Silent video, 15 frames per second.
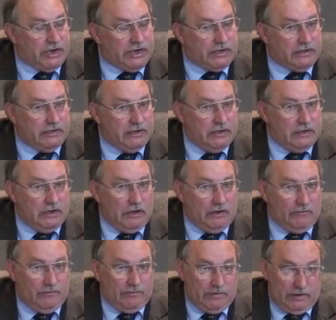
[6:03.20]
check,
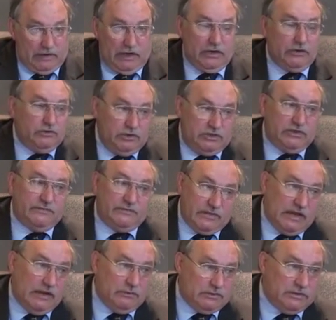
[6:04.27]
of hundreds of
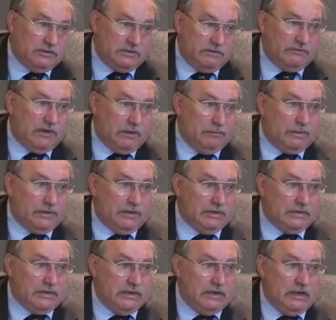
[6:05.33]
thousands of
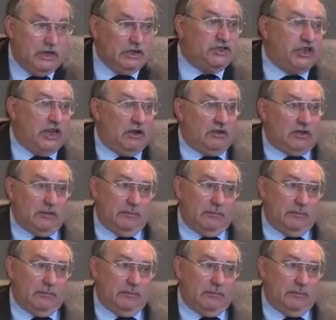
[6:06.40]
companies, as shell